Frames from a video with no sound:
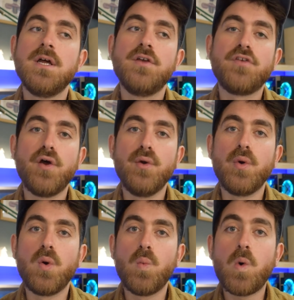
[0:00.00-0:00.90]

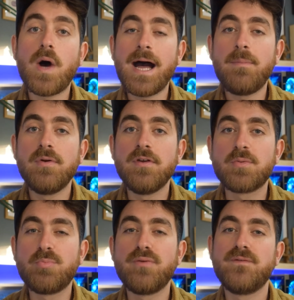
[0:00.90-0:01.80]
So what
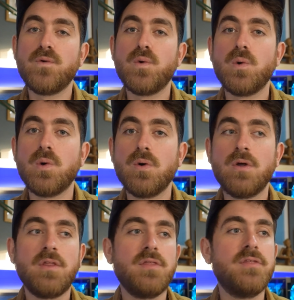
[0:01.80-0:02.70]
happened before
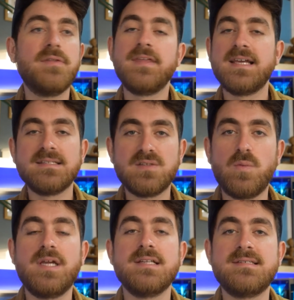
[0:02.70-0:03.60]
the things that
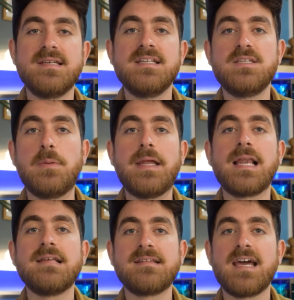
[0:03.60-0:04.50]
we consider to be
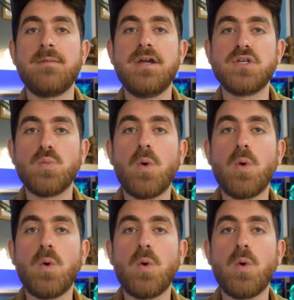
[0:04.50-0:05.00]
classic animation?